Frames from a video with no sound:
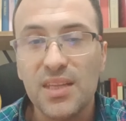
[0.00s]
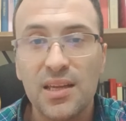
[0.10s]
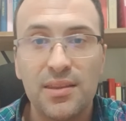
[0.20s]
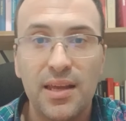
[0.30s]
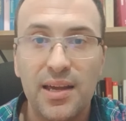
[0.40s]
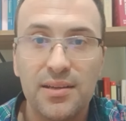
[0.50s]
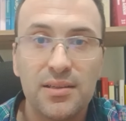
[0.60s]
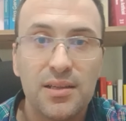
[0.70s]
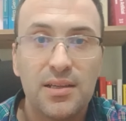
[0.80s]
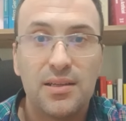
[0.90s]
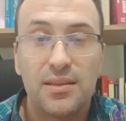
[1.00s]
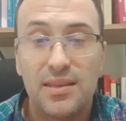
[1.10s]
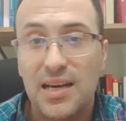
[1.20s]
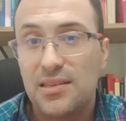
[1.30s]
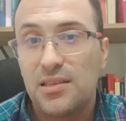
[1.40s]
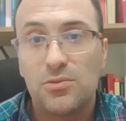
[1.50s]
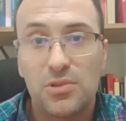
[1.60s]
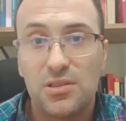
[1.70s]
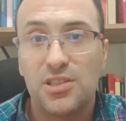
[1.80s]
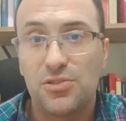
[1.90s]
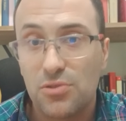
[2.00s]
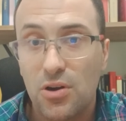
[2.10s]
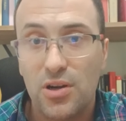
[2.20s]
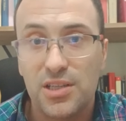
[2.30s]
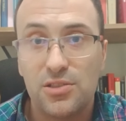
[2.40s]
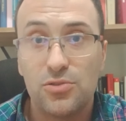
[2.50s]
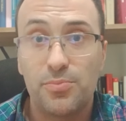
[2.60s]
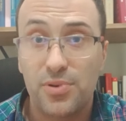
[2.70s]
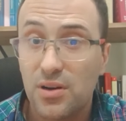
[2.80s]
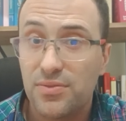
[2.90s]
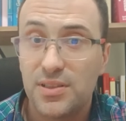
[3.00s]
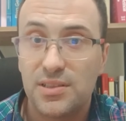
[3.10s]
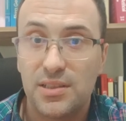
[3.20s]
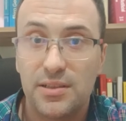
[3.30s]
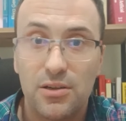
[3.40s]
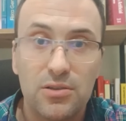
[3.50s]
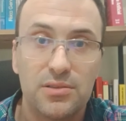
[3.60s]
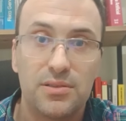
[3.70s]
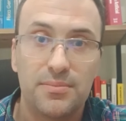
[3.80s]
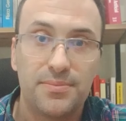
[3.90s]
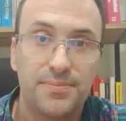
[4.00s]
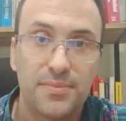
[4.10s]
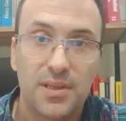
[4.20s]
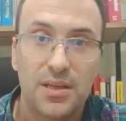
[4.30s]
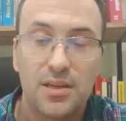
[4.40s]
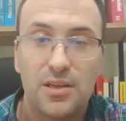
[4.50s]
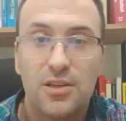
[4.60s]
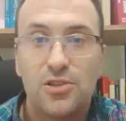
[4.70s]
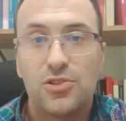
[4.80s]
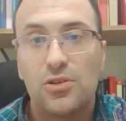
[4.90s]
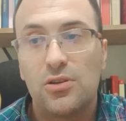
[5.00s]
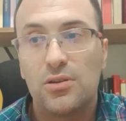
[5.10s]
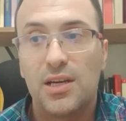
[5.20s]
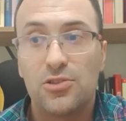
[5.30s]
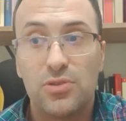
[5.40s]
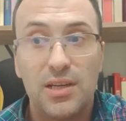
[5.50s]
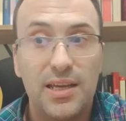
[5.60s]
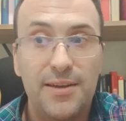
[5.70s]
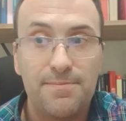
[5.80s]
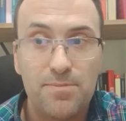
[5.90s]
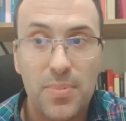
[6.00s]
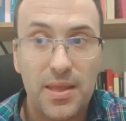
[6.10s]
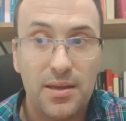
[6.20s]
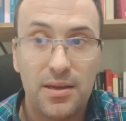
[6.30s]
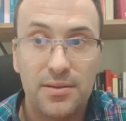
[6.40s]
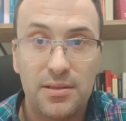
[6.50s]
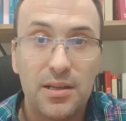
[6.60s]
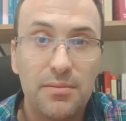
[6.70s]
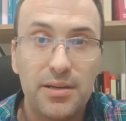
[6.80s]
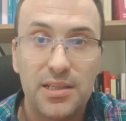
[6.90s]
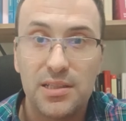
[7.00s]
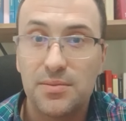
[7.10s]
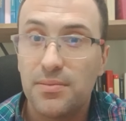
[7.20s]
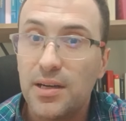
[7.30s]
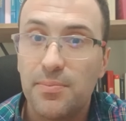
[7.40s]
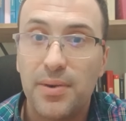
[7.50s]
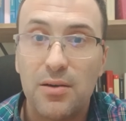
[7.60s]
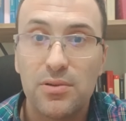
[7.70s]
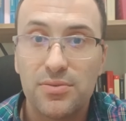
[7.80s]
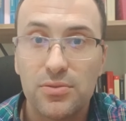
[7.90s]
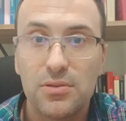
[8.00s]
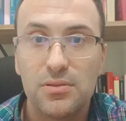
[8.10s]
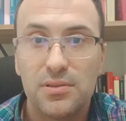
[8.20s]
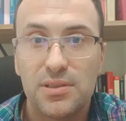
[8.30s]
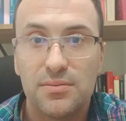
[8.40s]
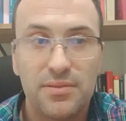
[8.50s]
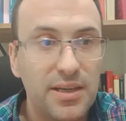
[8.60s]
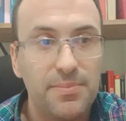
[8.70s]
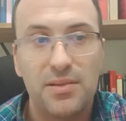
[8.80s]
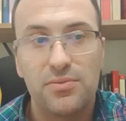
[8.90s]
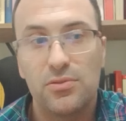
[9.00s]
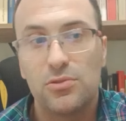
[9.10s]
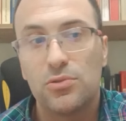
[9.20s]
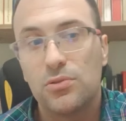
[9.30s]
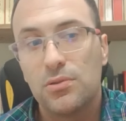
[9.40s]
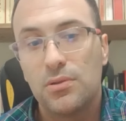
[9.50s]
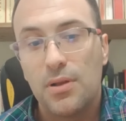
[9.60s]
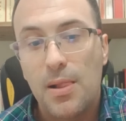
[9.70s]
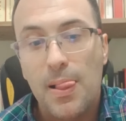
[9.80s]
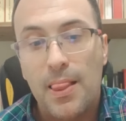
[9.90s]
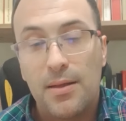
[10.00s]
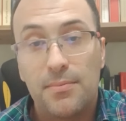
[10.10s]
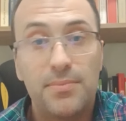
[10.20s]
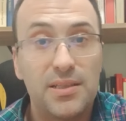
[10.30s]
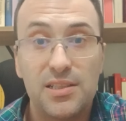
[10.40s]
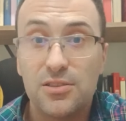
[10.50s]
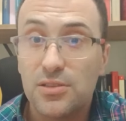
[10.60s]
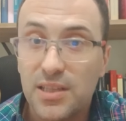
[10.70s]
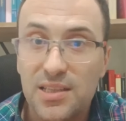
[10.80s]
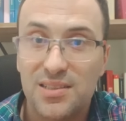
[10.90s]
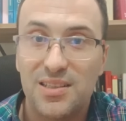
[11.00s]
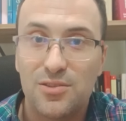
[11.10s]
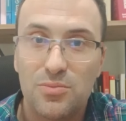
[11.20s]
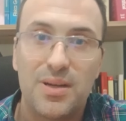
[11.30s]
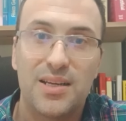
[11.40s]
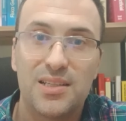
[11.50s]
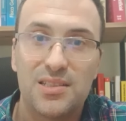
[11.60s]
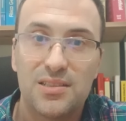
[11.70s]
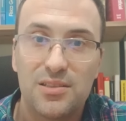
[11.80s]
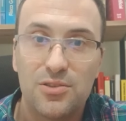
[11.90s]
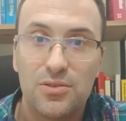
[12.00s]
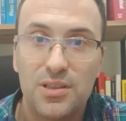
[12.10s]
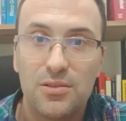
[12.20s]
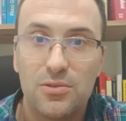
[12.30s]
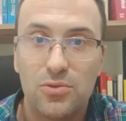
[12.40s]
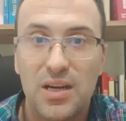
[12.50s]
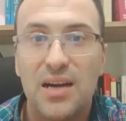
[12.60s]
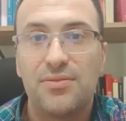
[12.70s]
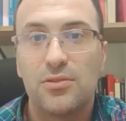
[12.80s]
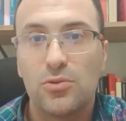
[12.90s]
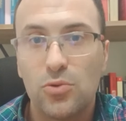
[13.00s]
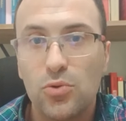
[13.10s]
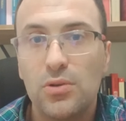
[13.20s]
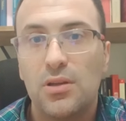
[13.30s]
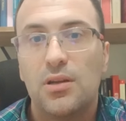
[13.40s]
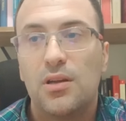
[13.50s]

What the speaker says: And then that is what destroys your profits in the long term. So actually, leverage is very powerful. It's a very powerful tool, but it's not easy to manage. You need to have good